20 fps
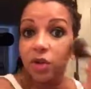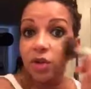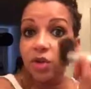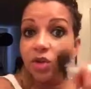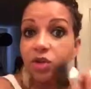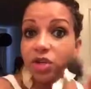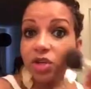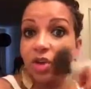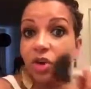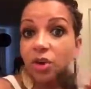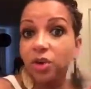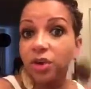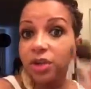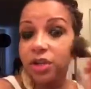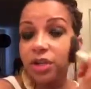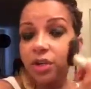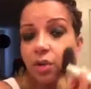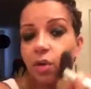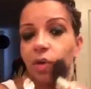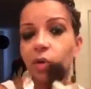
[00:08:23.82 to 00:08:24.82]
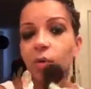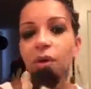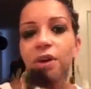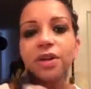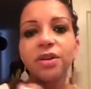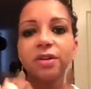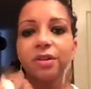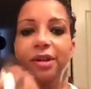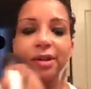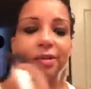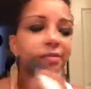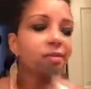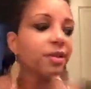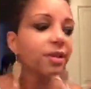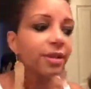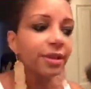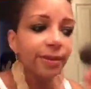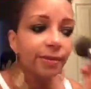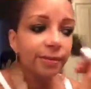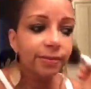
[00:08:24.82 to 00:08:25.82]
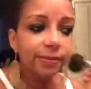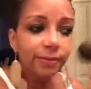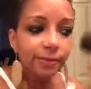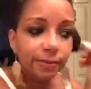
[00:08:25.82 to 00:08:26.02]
You should totally do it. Where do you live, Lily?